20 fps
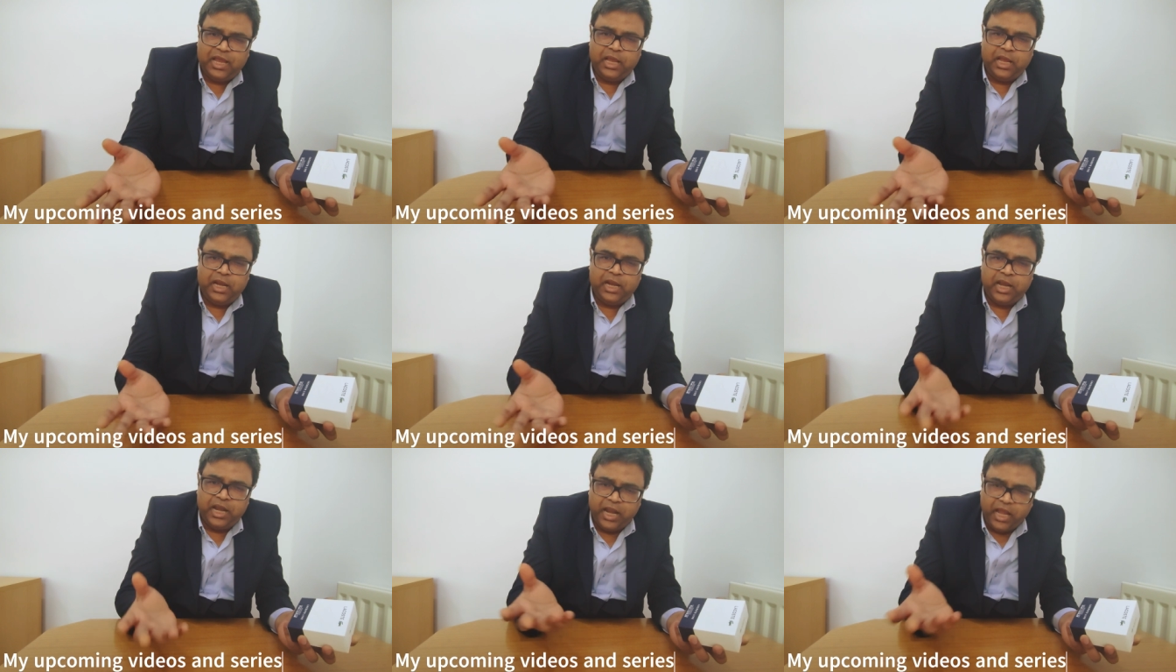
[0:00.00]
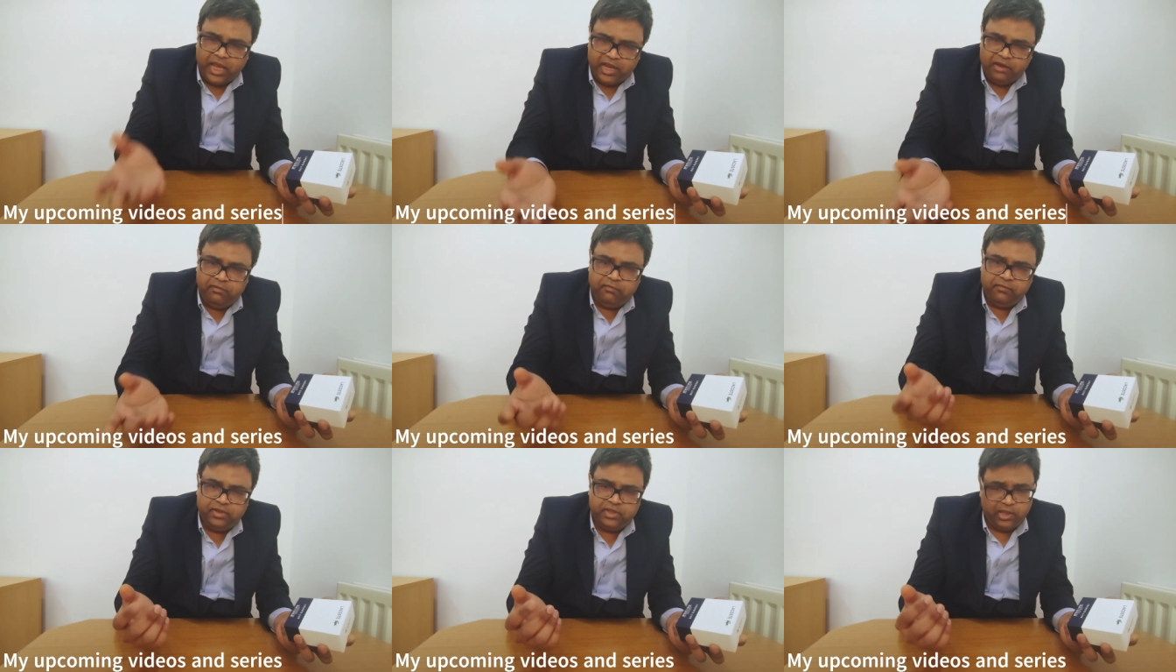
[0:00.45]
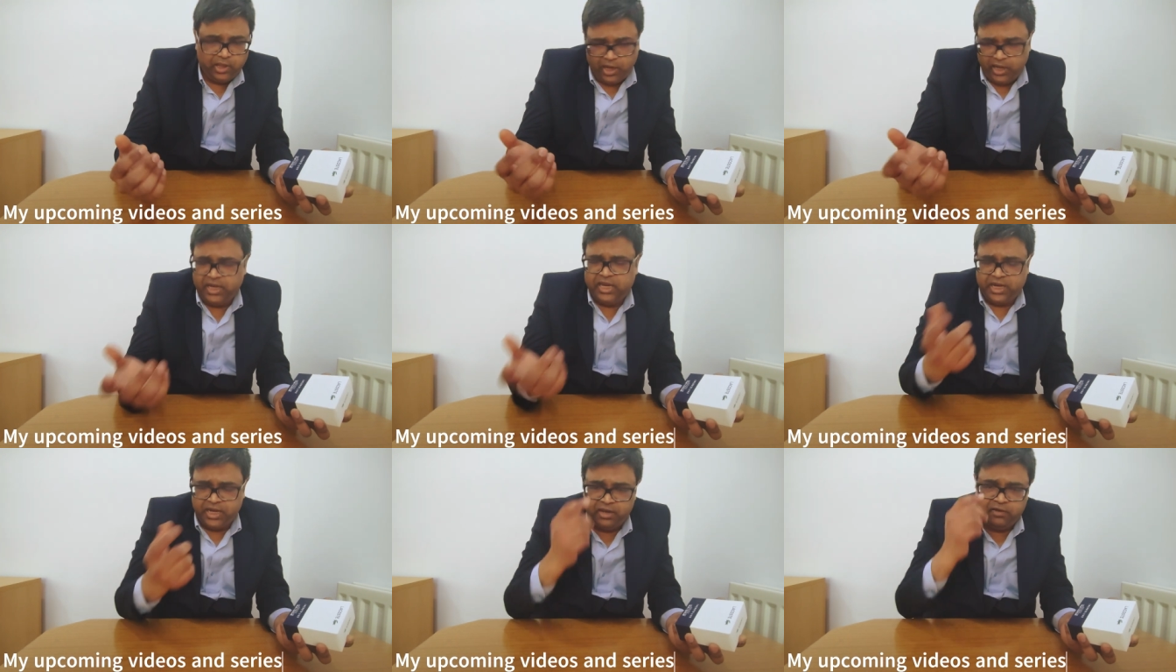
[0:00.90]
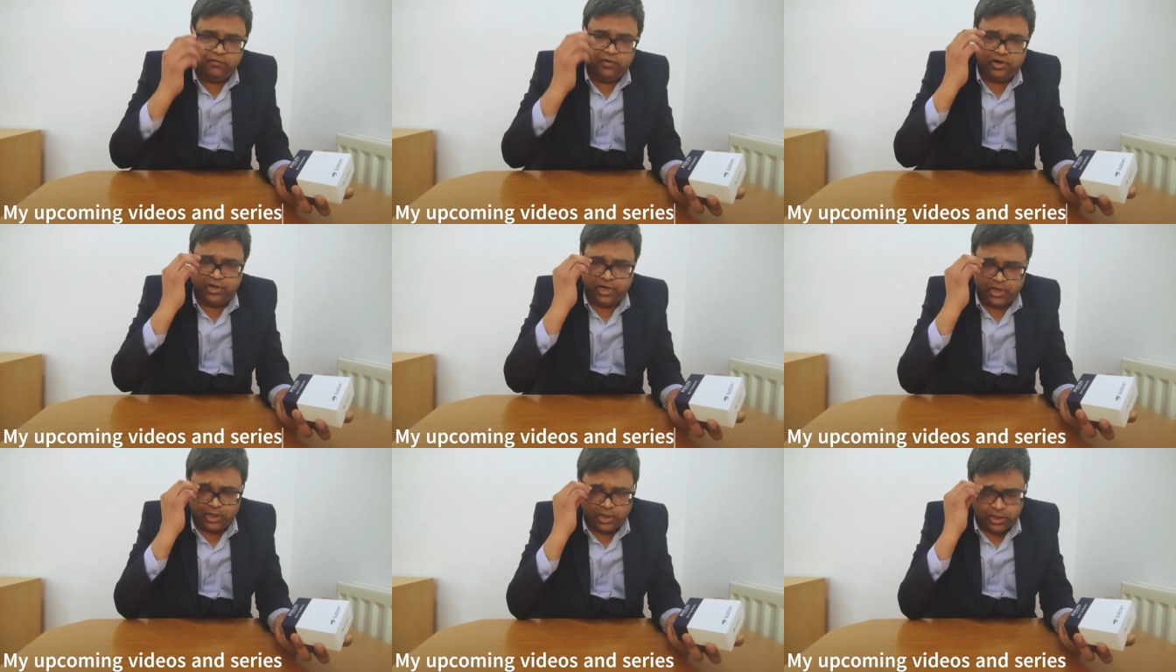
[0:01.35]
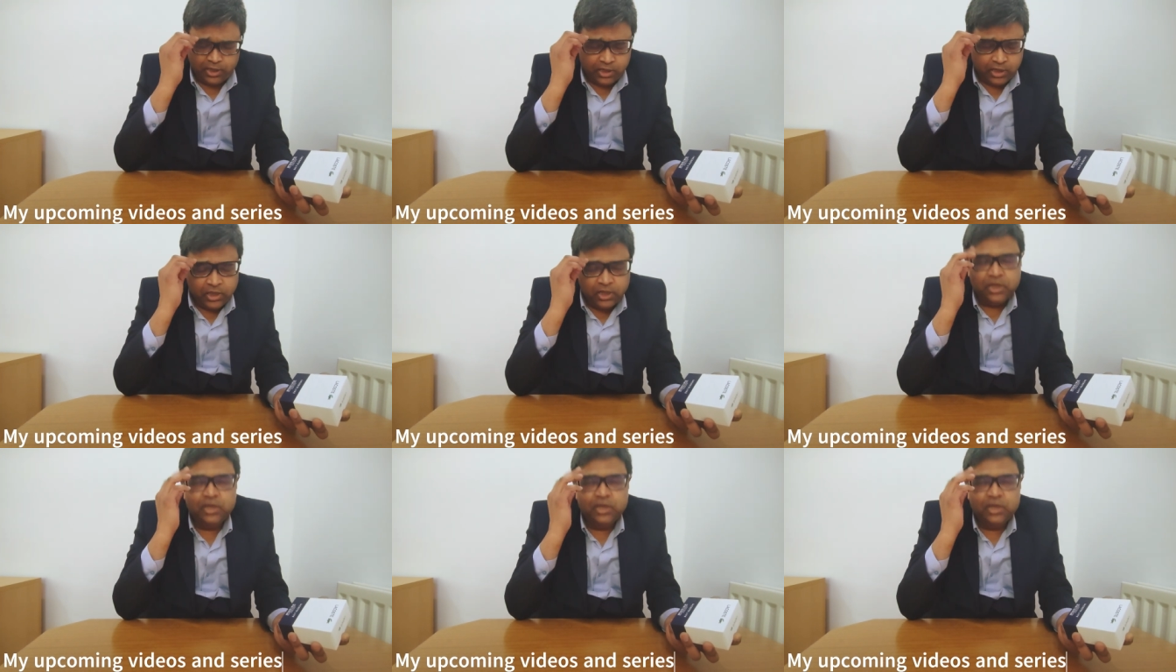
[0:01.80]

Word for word: Live with I inverted.